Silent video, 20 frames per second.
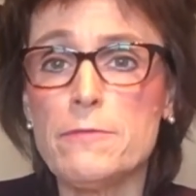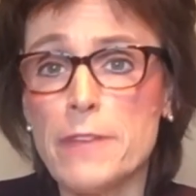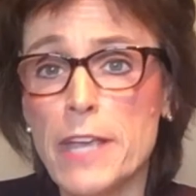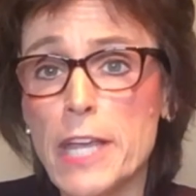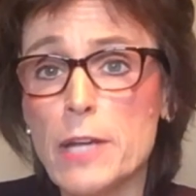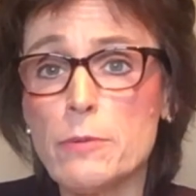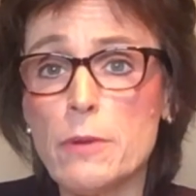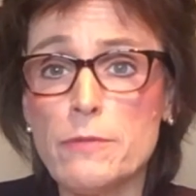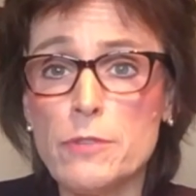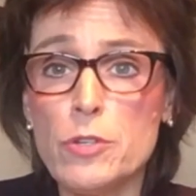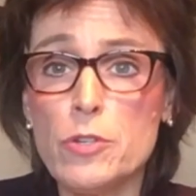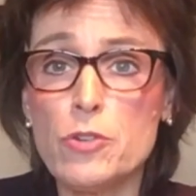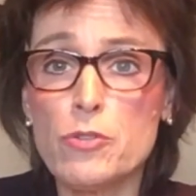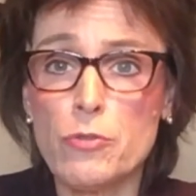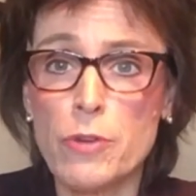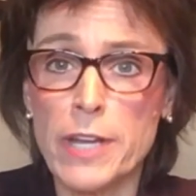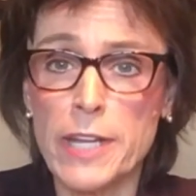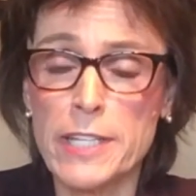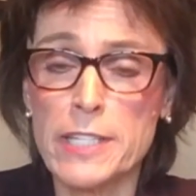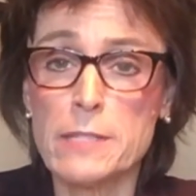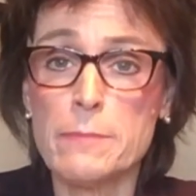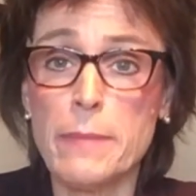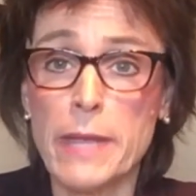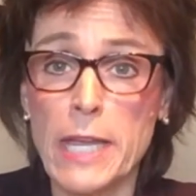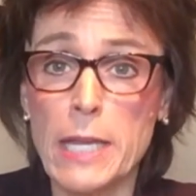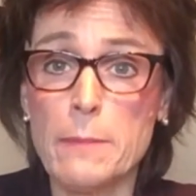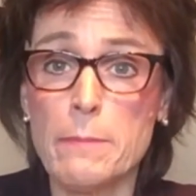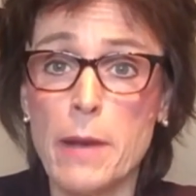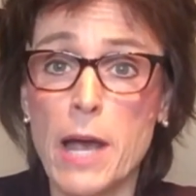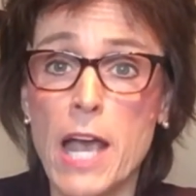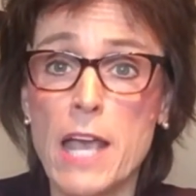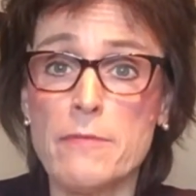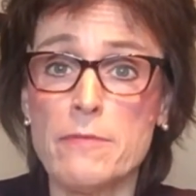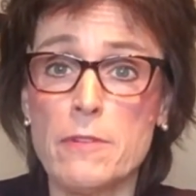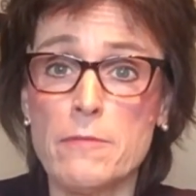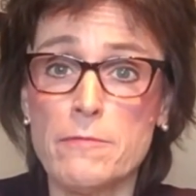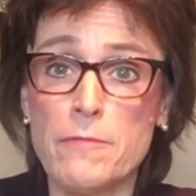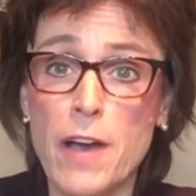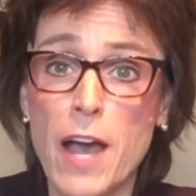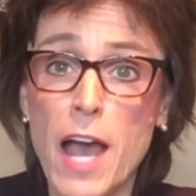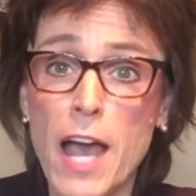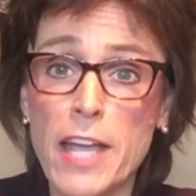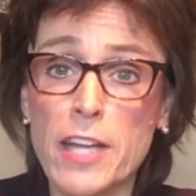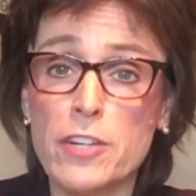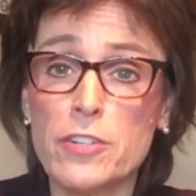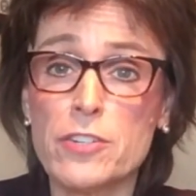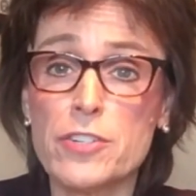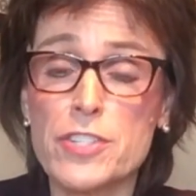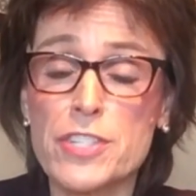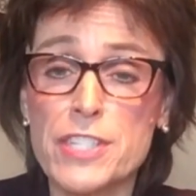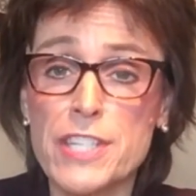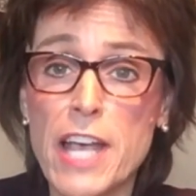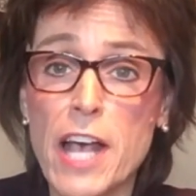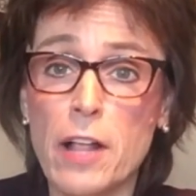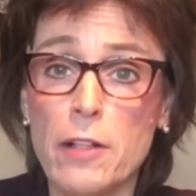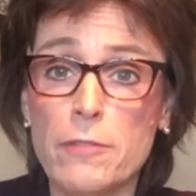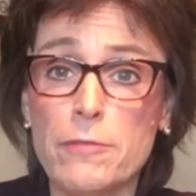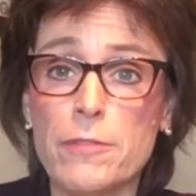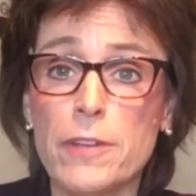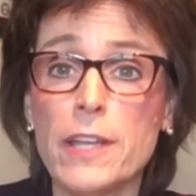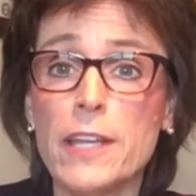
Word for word: fake review trades made by Vafaie herself